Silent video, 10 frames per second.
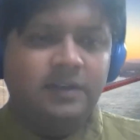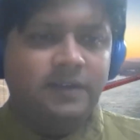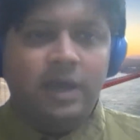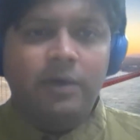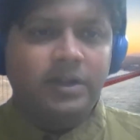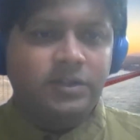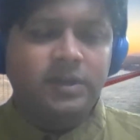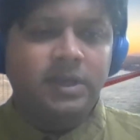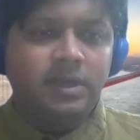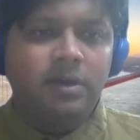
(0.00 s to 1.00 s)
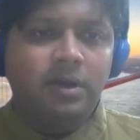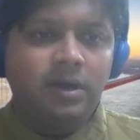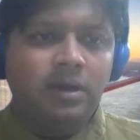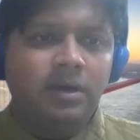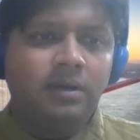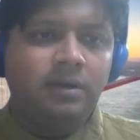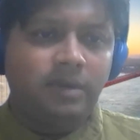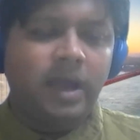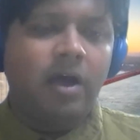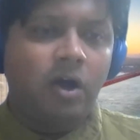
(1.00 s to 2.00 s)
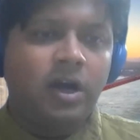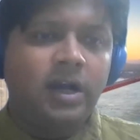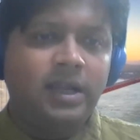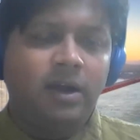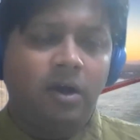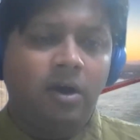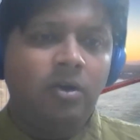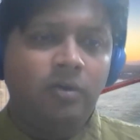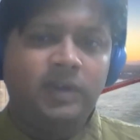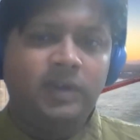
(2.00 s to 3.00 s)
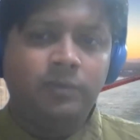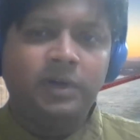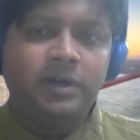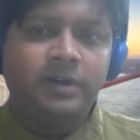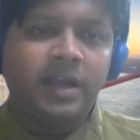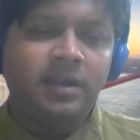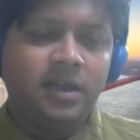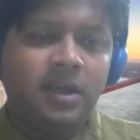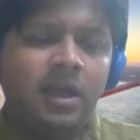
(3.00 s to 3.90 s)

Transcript: is now actually occurring all over the world, right?